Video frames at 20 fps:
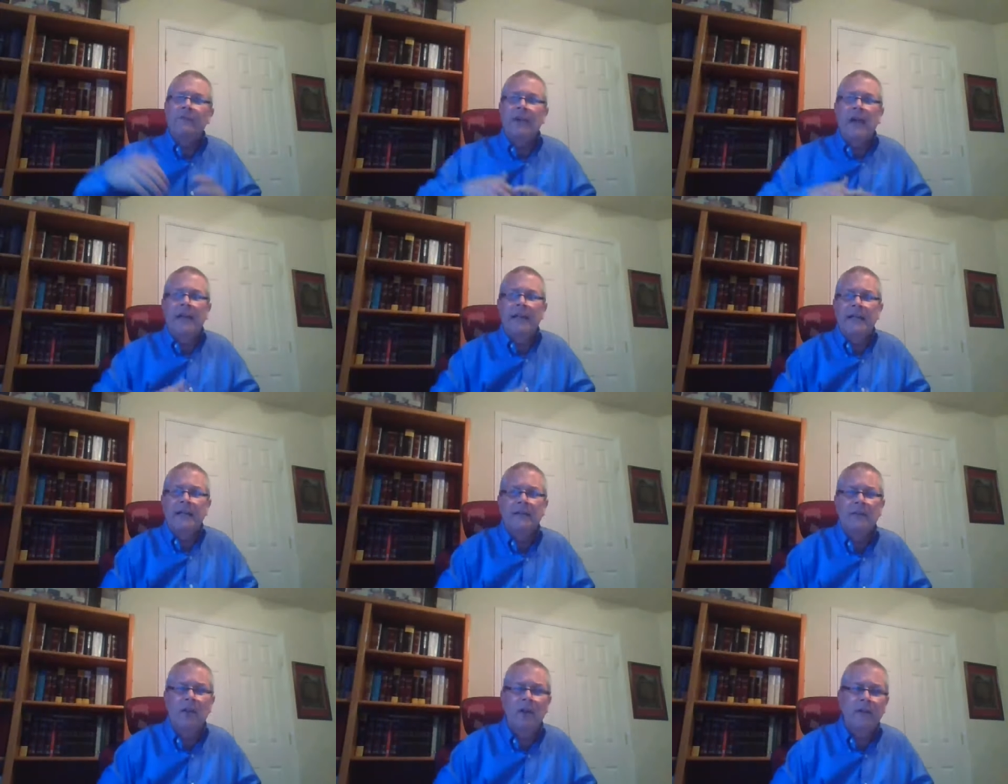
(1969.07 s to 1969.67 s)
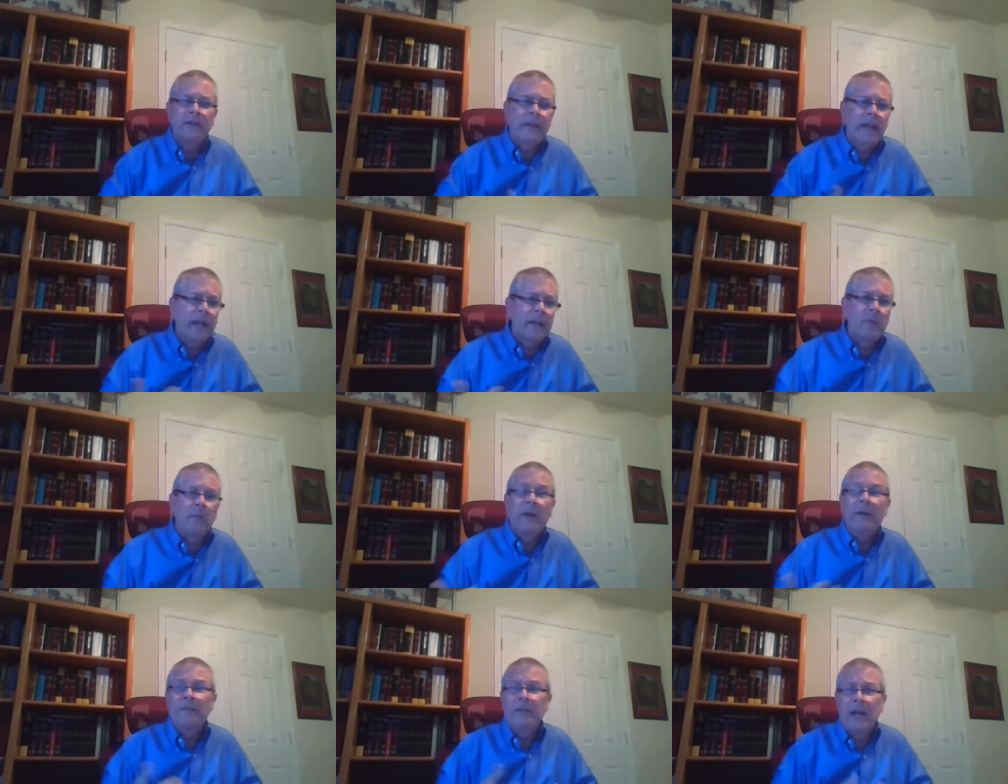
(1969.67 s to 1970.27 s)
not eaten all day.
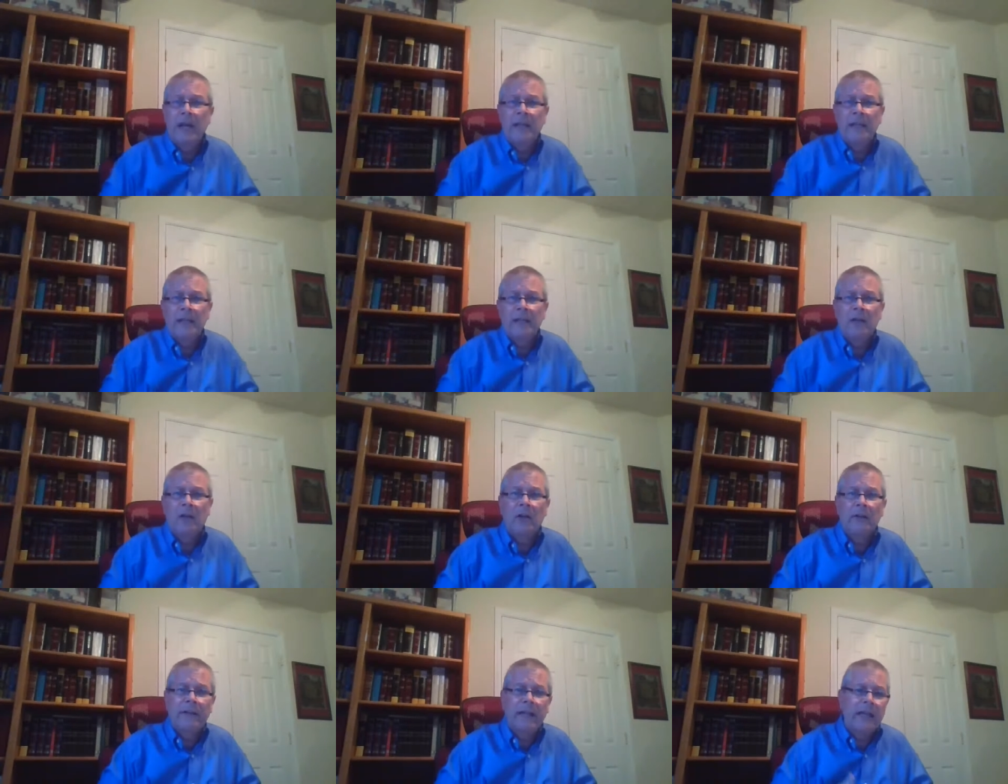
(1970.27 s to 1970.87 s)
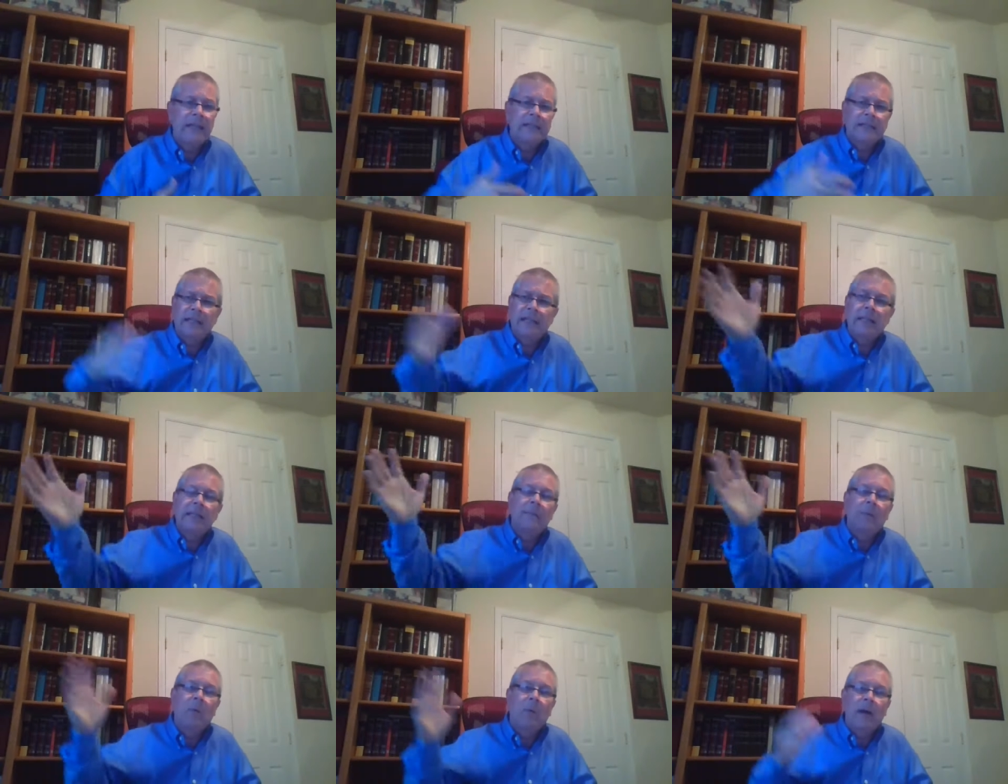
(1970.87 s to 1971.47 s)
We've not eaten all day. Send
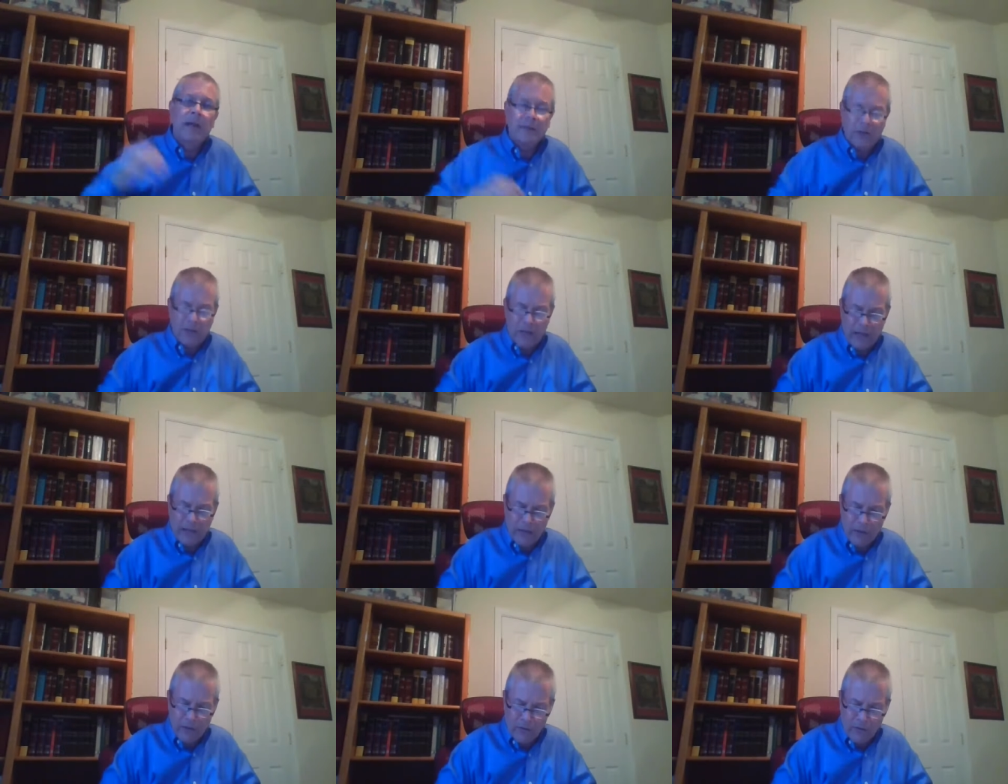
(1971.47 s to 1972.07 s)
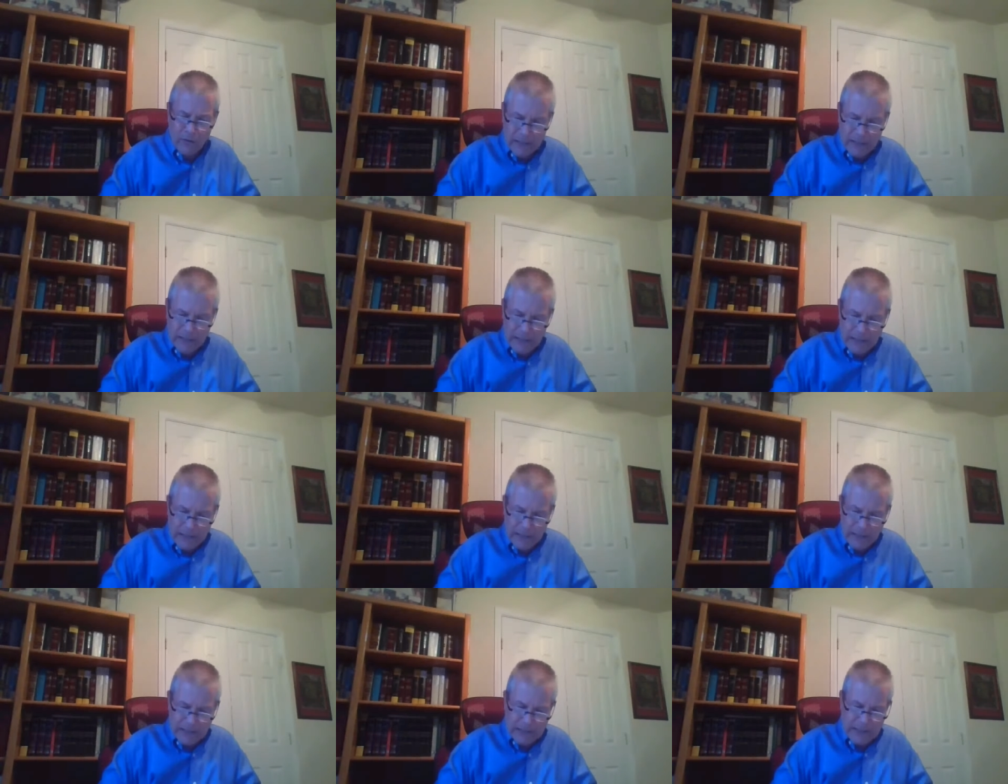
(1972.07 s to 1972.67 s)
them away so they can go
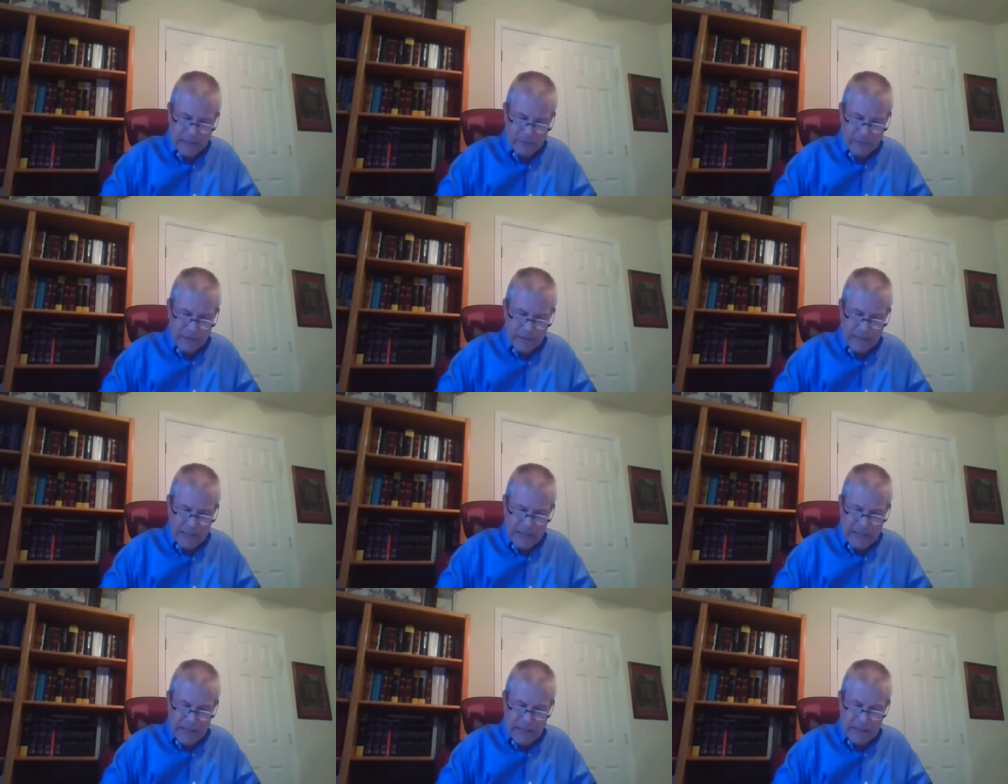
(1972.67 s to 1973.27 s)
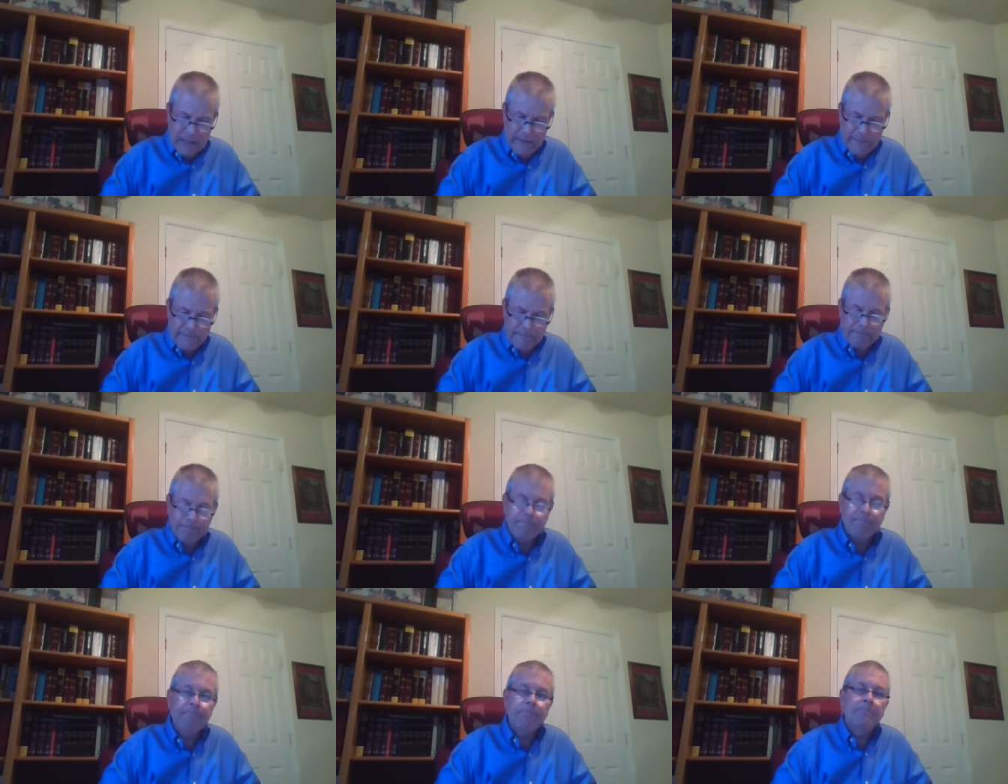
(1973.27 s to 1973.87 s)
get something to
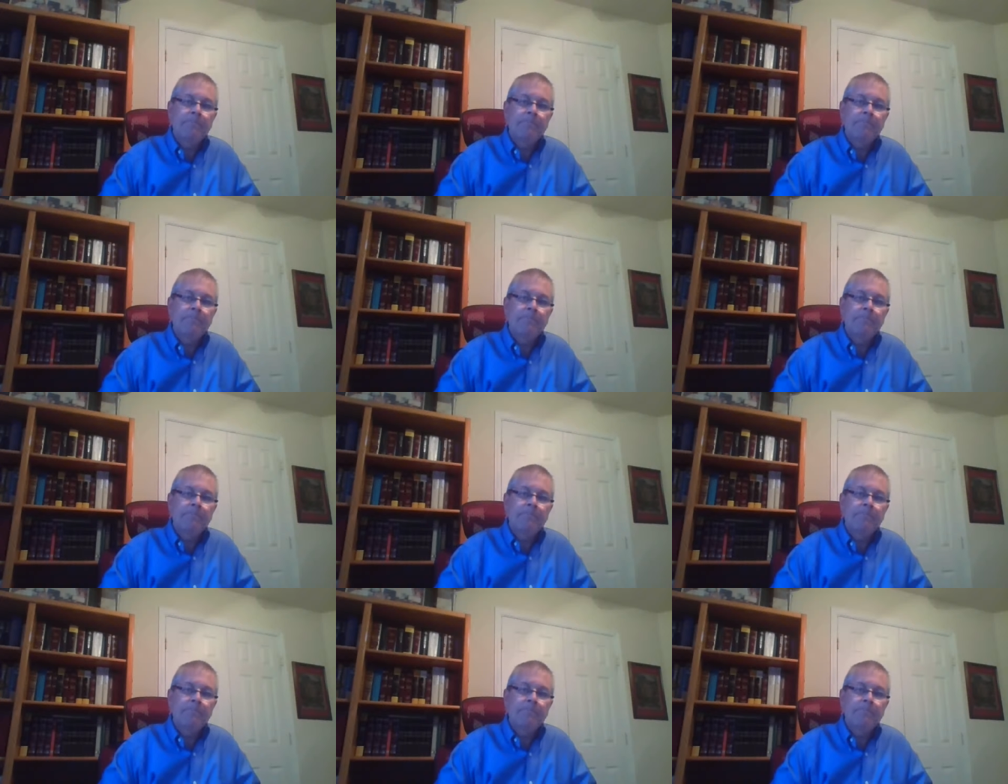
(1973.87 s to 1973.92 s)
eat.